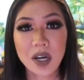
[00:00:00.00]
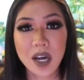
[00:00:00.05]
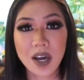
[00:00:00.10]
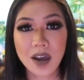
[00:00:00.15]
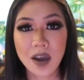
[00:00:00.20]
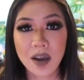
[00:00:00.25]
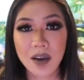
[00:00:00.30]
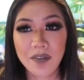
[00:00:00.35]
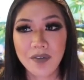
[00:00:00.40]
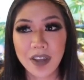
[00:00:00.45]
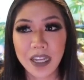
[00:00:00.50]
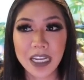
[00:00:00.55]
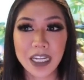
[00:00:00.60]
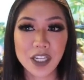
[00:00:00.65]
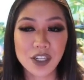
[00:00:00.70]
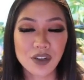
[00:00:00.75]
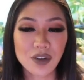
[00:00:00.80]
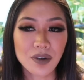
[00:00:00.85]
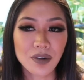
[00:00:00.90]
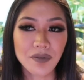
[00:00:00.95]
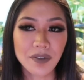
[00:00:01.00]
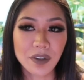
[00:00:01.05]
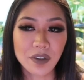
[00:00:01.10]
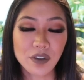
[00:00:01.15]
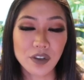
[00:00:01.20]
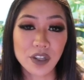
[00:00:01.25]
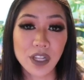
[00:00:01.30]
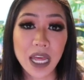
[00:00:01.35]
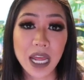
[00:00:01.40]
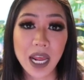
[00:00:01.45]
of an internal
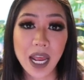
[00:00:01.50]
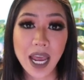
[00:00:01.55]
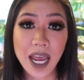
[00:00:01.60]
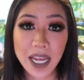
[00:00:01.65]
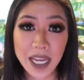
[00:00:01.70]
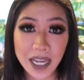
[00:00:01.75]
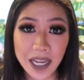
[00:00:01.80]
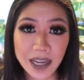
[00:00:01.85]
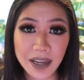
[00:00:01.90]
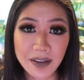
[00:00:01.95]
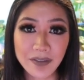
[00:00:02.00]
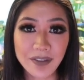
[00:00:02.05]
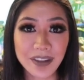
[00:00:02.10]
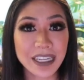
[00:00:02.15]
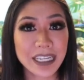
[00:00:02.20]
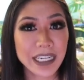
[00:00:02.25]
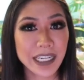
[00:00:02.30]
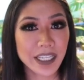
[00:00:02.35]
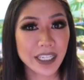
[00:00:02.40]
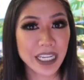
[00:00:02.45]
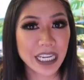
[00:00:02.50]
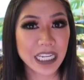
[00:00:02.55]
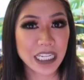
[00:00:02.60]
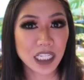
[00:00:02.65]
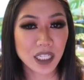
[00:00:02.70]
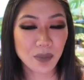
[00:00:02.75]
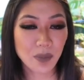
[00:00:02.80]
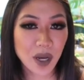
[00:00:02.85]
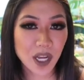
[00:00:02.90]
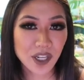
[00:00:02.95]
filter that I have. It is a
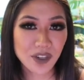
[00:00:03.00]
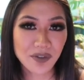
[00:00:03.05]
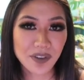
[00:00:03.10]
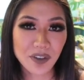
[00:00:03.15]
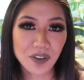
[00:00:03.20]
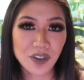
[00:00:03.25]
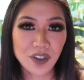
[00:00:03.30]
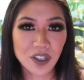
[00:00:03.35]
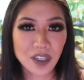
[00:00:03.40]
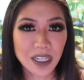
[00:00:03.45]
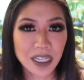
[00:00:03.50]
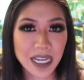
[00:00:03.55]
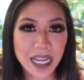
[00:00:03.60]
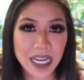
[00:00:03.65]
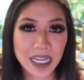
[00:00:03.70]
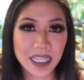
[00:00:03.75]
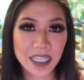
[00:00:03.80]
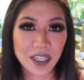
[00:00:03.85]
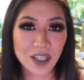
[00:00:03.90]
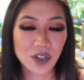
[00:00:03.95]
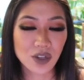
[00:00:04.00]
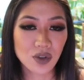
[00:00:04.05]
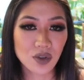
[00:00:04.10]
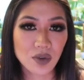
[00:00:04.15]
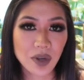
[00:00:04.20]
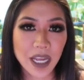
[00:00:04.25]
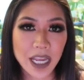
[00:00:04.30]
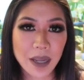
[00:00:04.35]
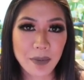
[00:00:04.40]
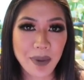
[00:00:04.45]
sponge filter connected to
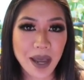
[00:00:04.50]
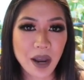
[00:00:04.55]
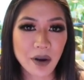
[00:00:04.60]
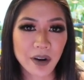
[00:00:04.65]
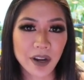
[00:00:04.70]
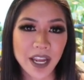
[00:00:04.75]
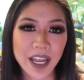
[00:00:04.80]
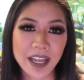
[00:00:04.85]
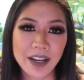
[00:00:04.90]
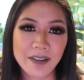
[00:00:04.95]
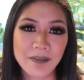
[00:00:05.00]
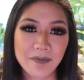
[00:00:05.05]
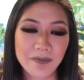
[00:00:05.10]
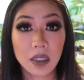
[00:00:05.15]
a power head.